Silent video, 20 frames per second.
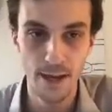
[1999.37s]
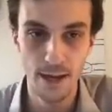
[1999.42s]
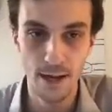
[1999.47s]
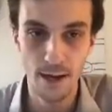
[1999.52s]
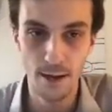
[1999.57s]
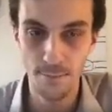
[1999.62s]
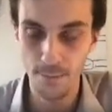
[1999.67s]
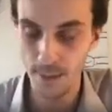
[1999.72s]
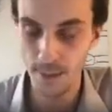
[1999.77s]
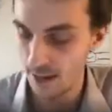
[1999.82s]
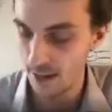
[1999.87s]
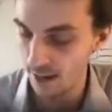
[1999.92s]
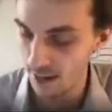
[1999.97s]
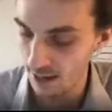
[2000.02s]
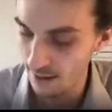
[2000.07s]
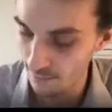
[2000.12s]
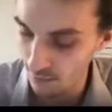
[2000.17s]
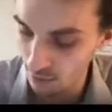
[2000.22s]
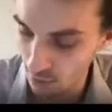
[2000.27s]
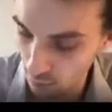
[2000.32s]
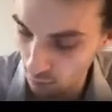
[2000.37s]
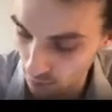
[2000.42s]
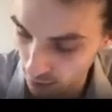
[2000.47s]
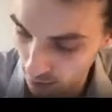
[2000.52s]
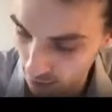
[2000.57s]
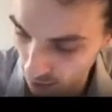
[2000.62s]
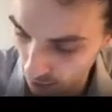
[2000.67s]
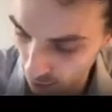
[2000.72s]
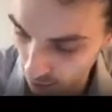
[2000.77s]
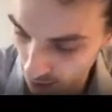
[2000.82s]
Um, even though
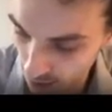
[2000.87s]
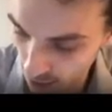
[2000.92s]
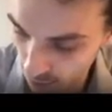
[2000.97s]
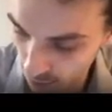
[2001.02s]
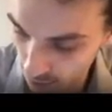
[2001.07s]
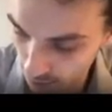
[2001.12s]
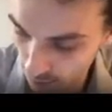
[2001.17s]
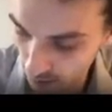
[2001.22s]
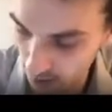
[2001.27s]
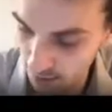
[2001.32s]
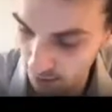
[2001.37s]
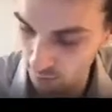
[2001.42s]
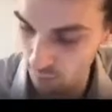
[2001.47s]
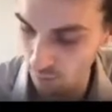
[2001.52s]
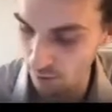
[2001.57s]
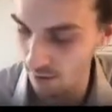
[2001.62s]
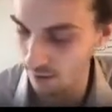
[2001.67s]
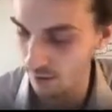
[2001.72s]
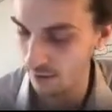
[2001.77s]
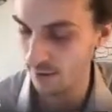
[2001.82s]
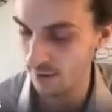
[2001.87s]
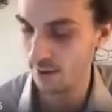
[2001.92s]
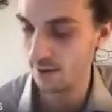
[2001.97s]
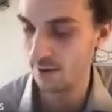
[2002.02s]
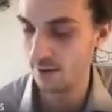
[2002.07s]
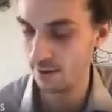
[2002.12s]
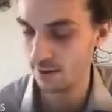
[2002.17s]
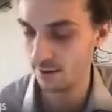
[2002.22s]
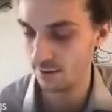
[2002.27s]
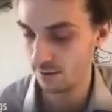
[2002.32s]
this degree here is minus 1,
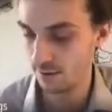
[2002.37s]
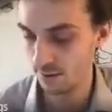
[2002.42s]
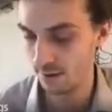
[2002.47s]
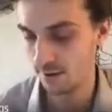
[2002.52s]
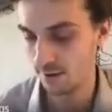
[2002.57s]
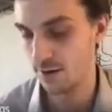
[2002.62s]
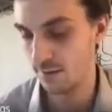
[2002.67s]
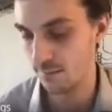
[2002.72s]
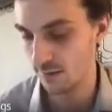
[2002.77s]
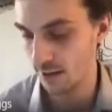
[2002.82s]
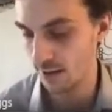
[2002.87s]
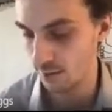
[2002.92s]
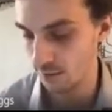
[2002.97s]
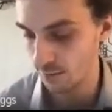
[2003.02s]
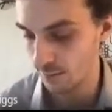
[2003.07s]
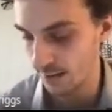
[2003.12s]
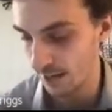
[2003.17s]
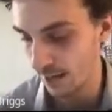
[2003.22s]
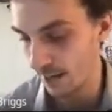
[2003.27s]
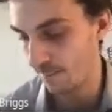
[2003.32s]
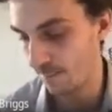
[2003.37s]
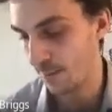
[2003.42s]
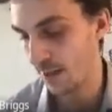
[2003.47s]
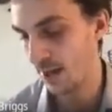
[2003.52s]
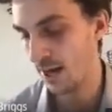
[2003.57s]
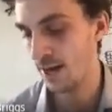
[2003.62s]
that shift accounts for that.